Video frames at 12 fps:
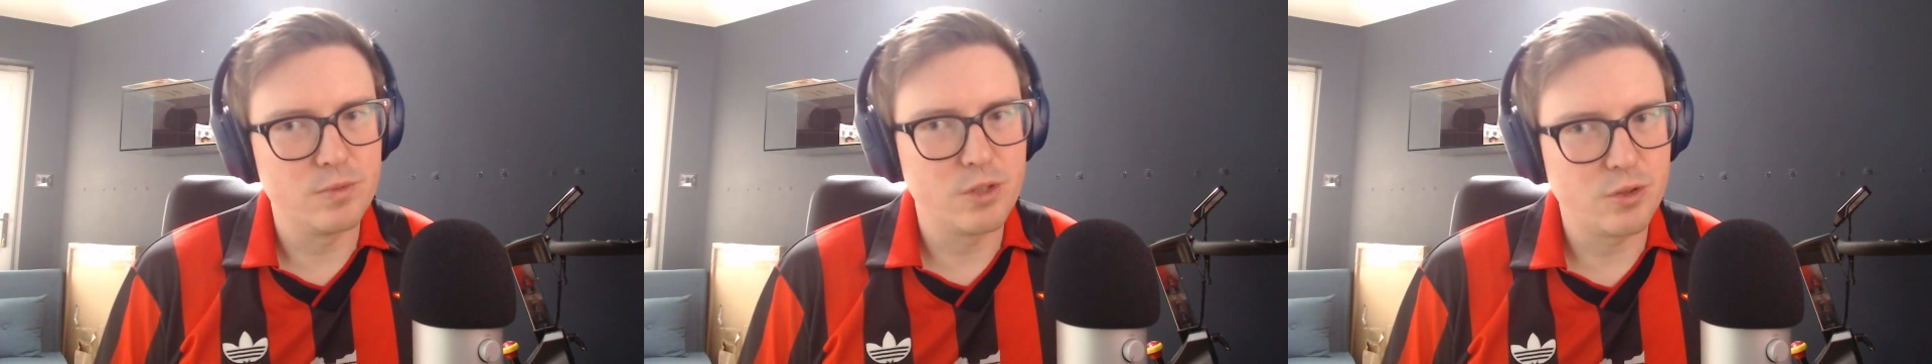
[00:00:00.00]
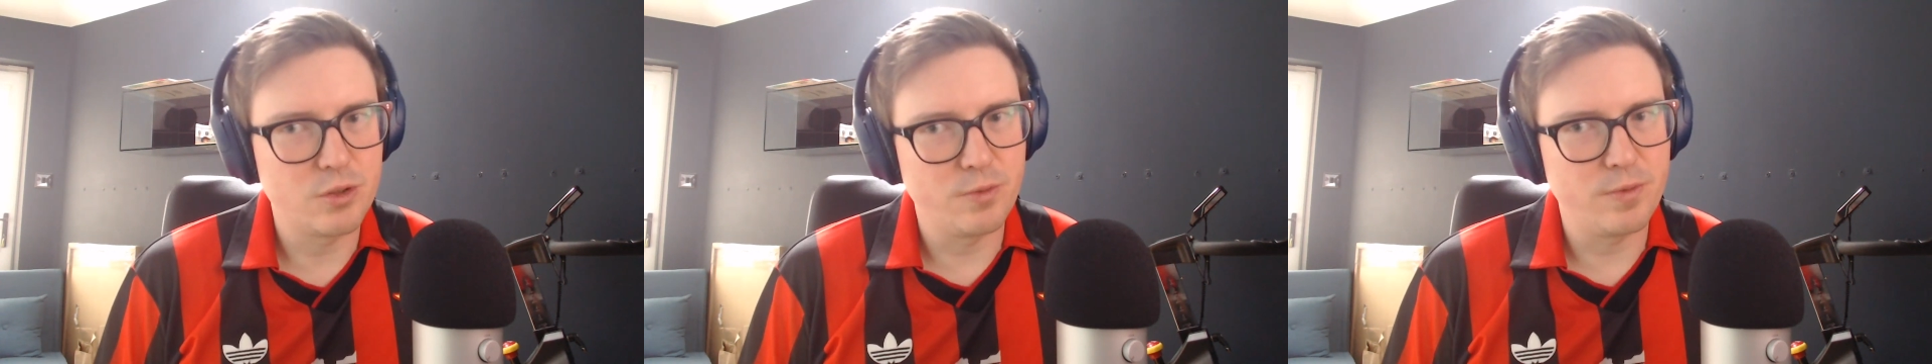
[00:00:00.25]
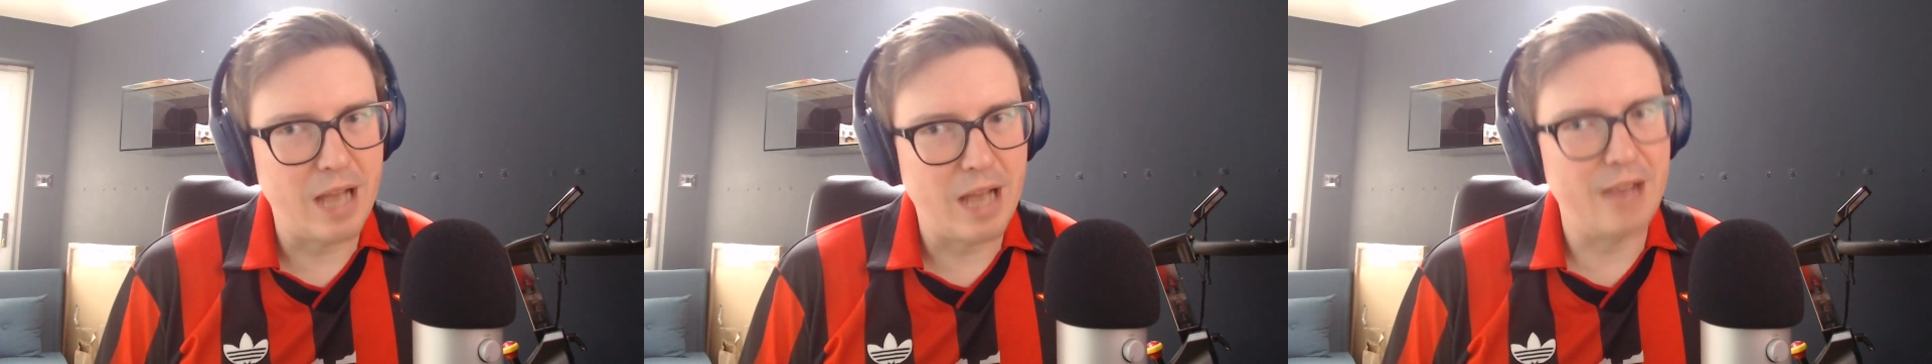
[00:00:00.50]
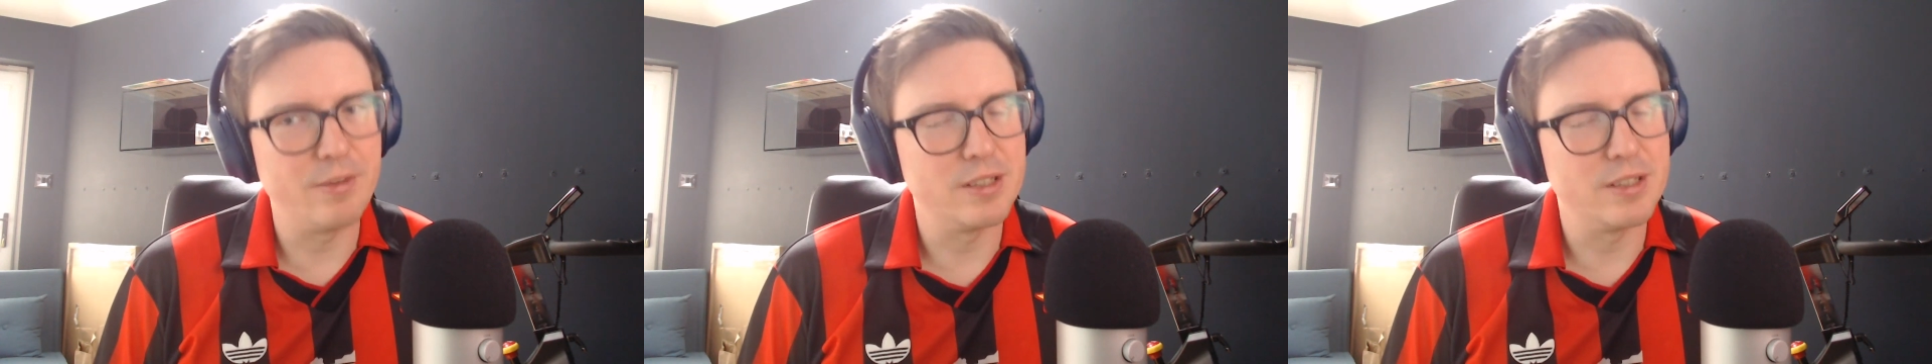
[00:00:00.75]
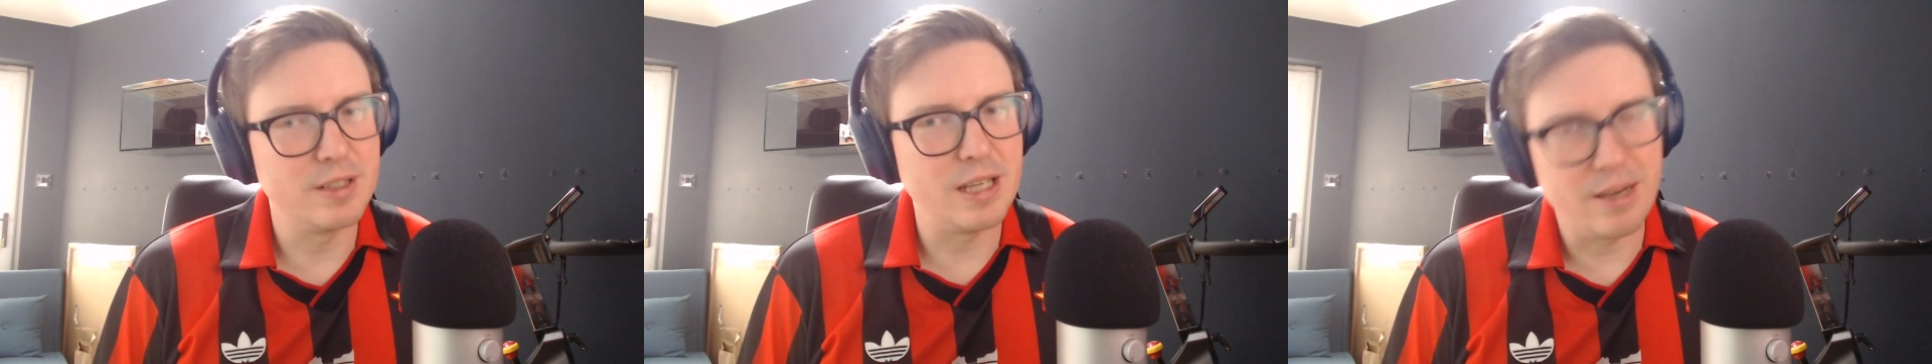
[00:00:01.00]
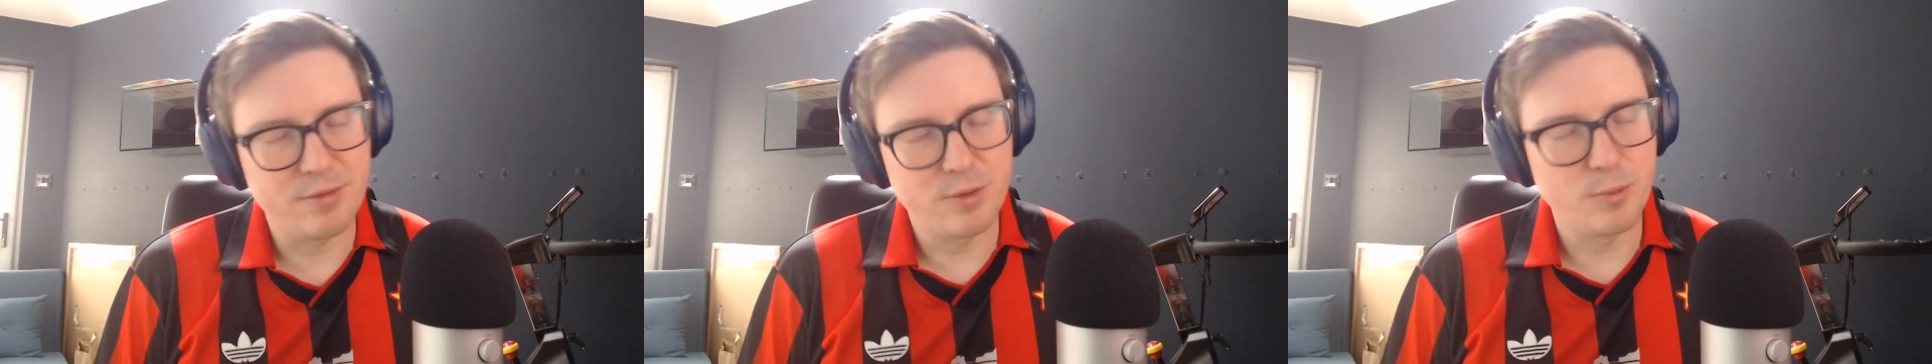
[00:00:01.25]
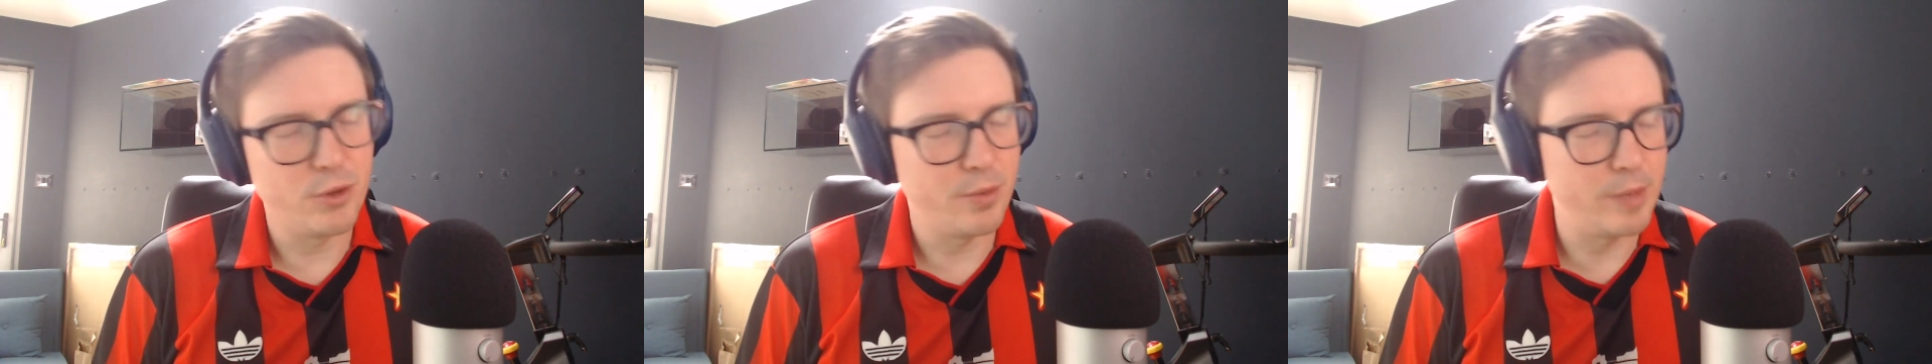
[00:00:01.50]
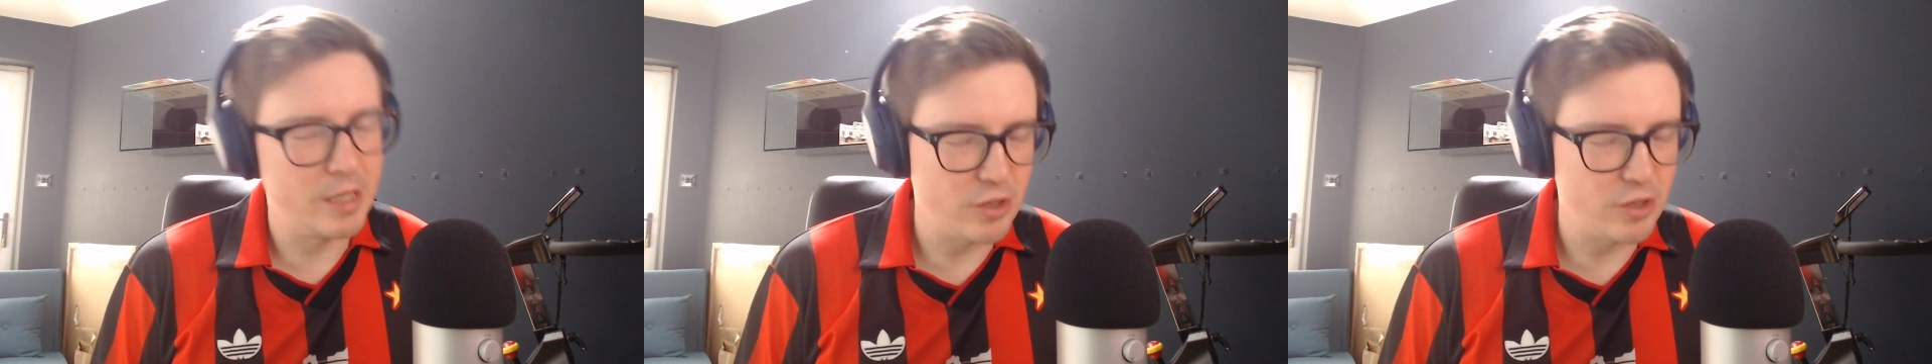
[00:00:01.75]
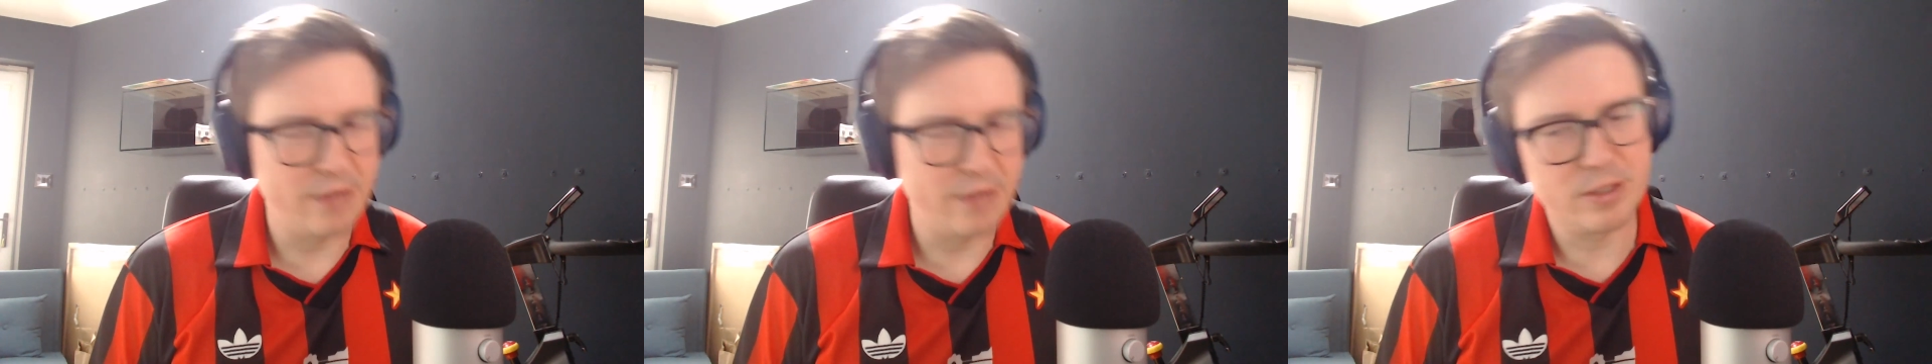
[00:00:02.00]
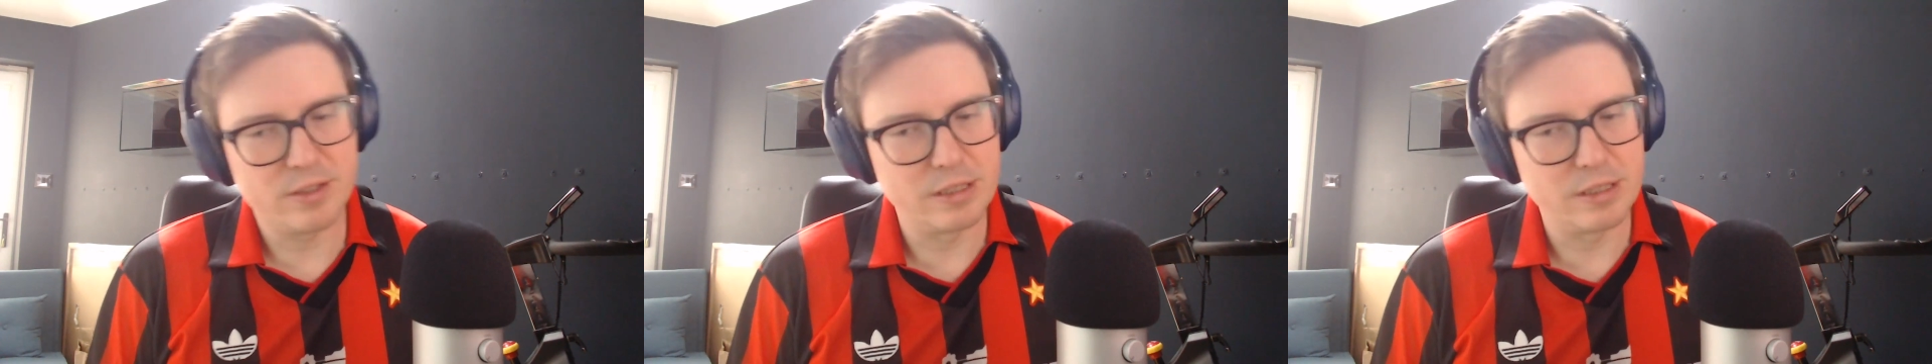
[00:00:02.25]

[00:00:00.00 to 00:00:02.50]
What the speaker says: just sort of having to have them on the bench or having